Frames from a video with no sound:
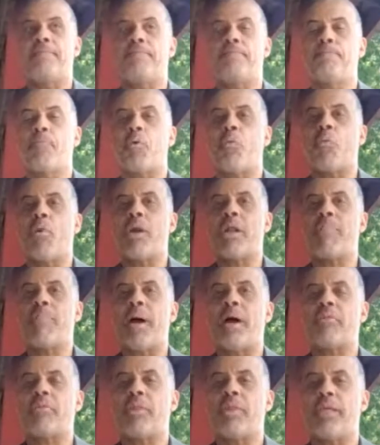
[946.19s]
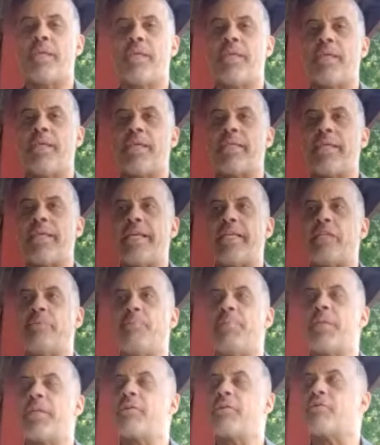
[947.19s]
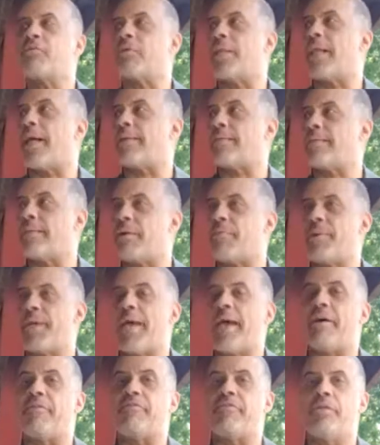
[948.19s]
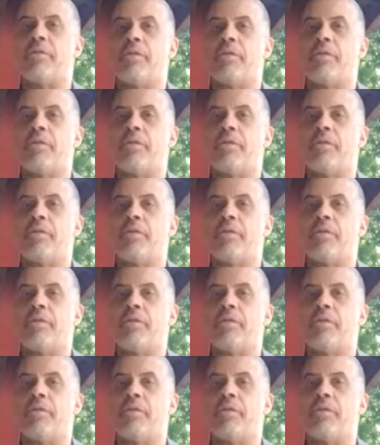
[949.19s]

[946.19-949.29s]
But what about the elite political class that we have?